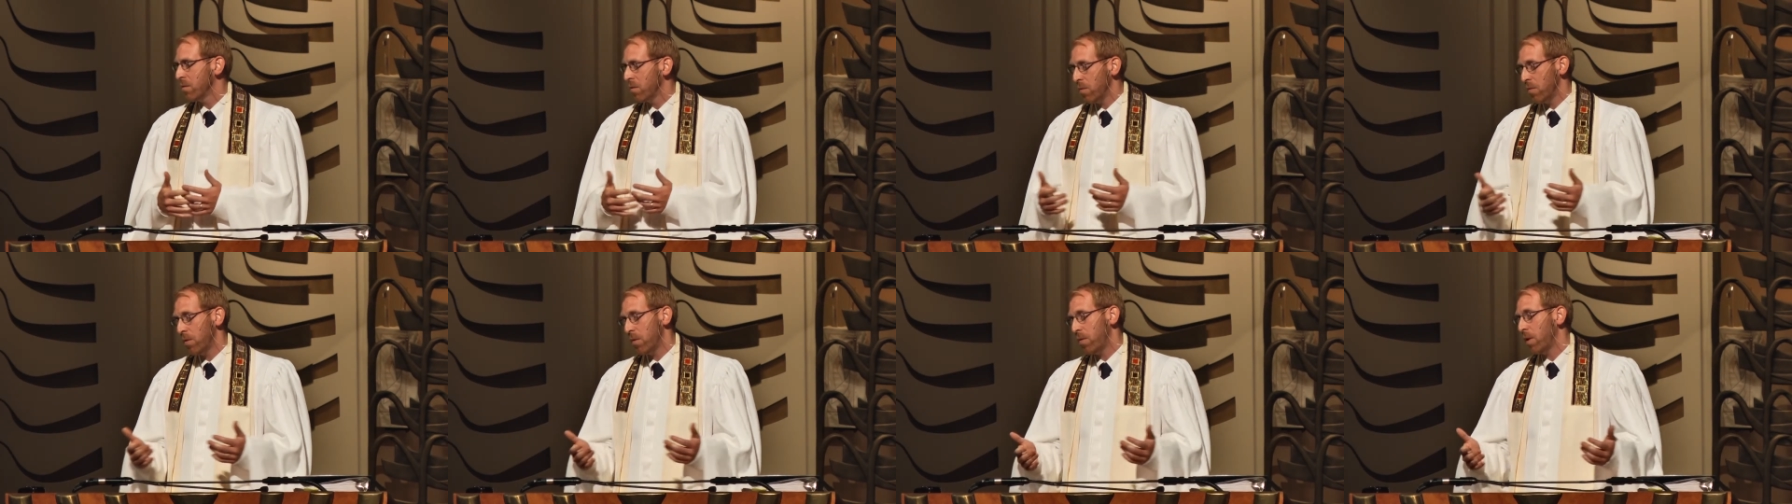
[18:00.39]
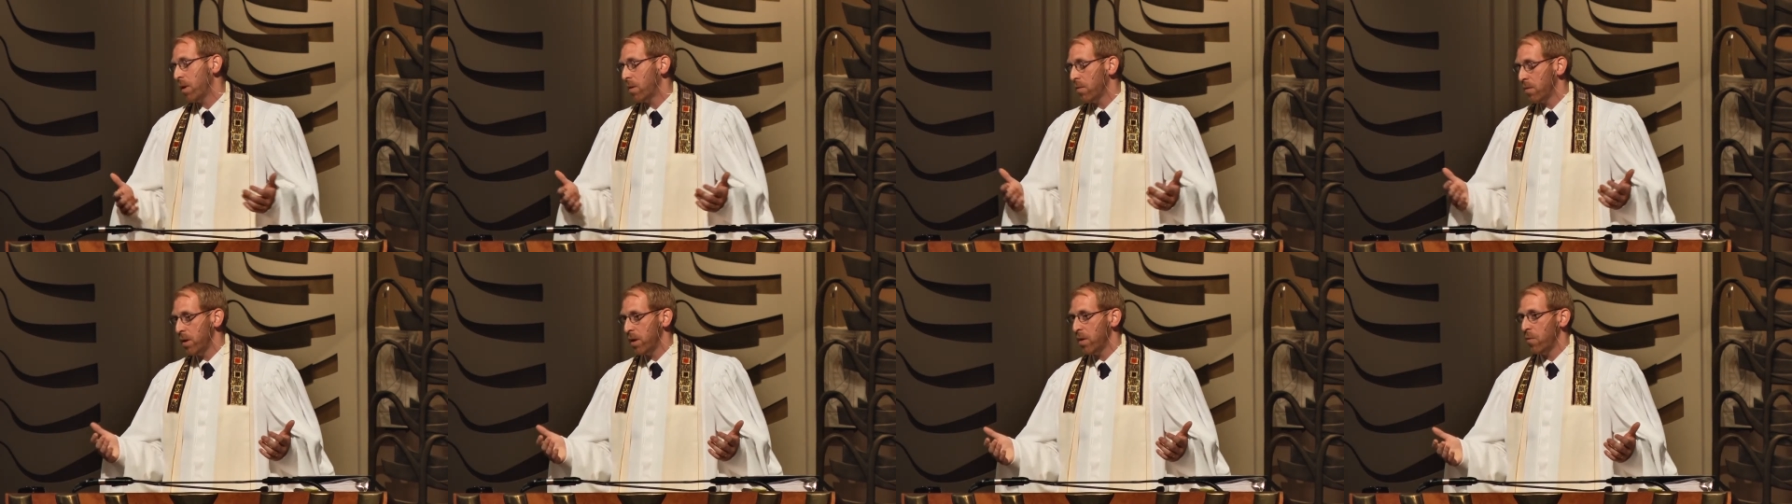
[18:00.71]
well, what
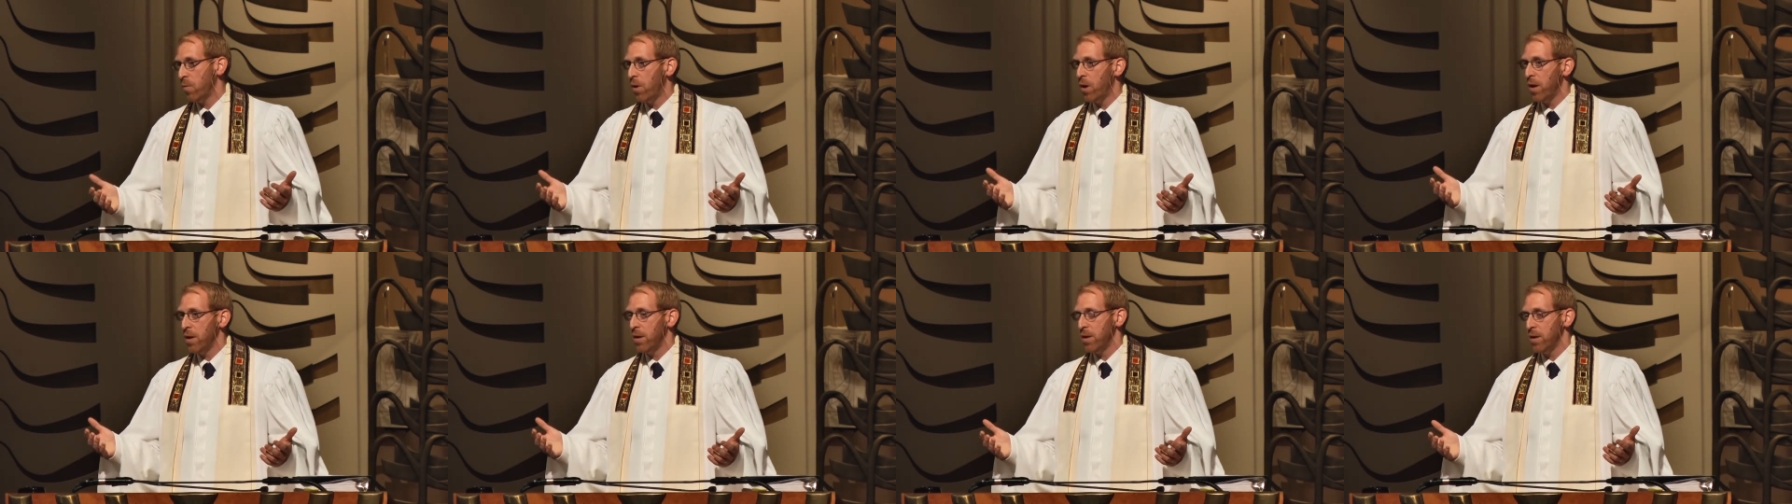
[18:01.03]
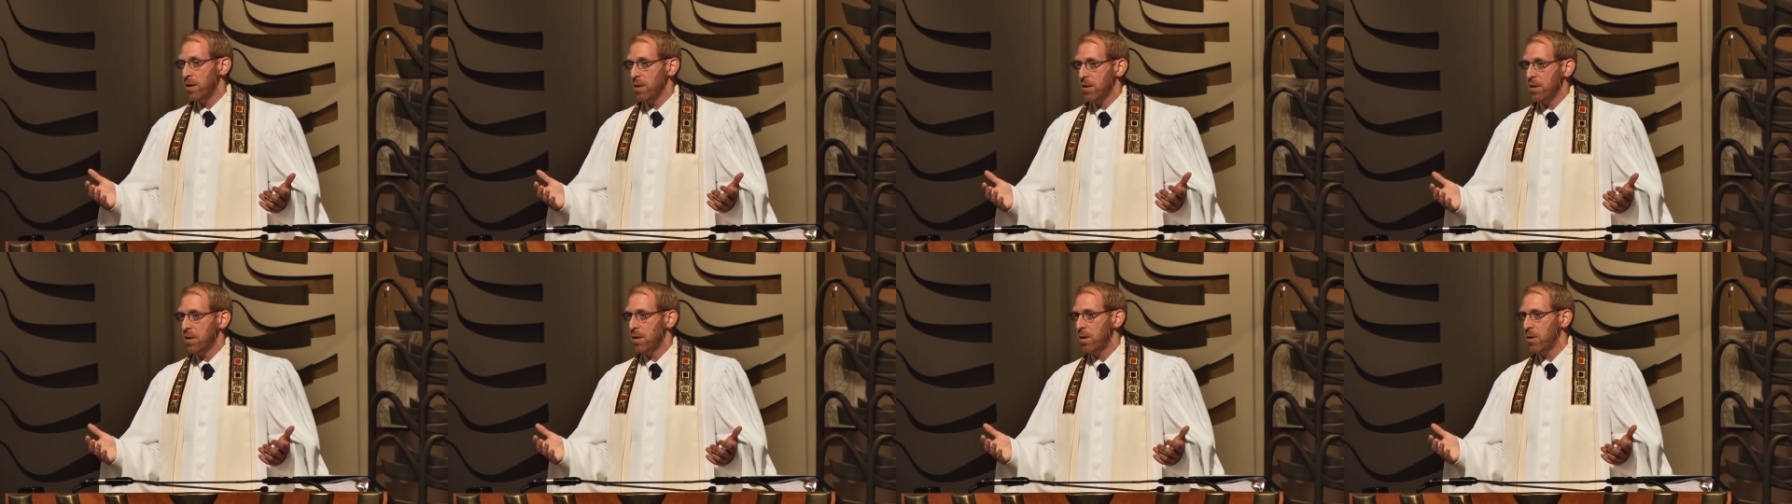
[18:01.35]
do I really want
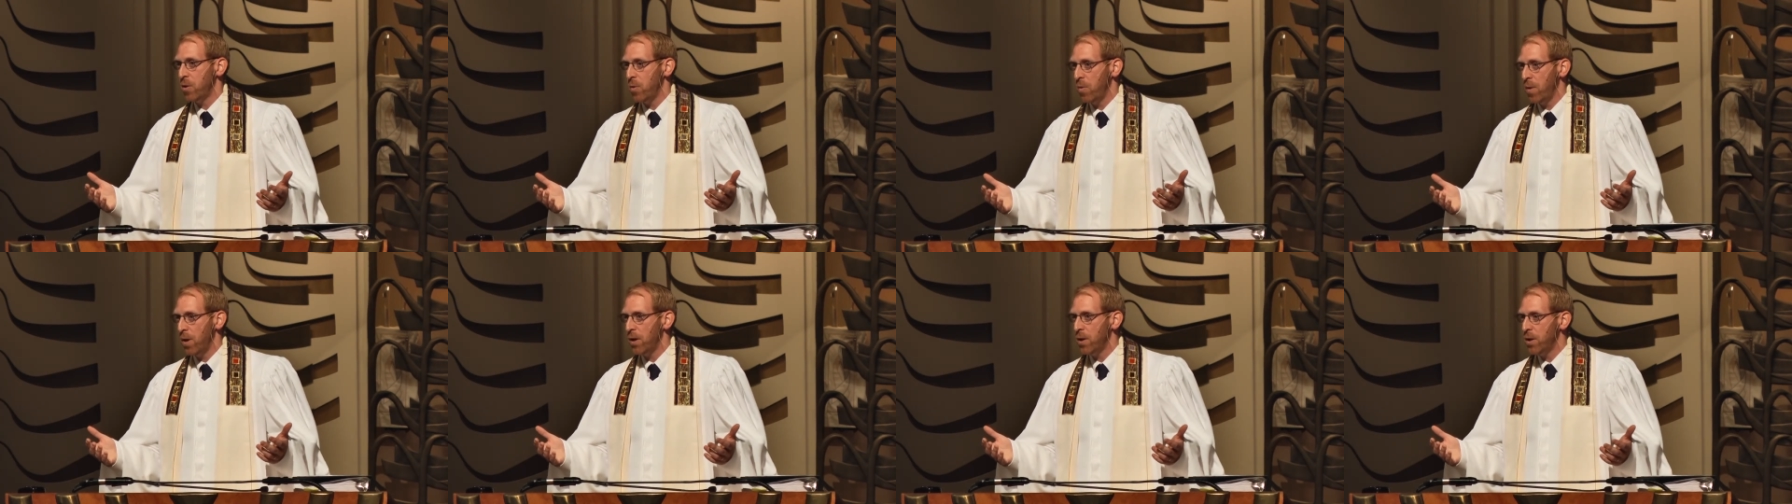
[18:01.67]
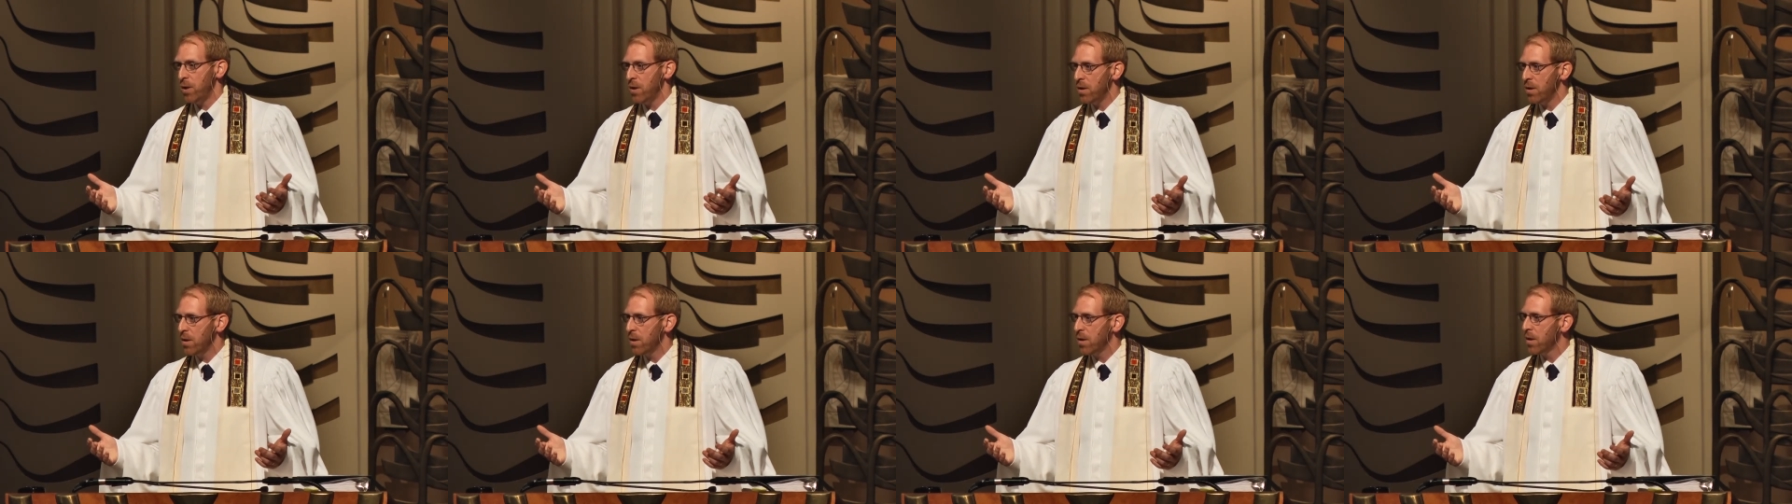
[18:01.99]
in this
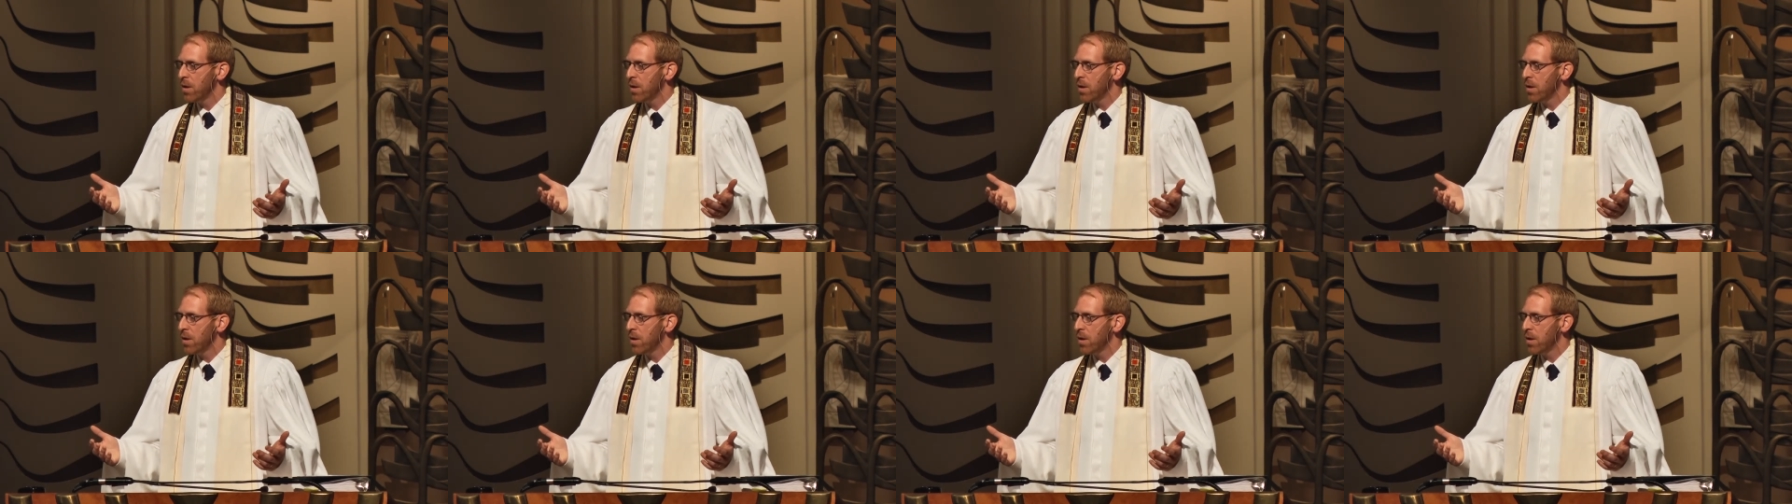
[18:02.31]
situation?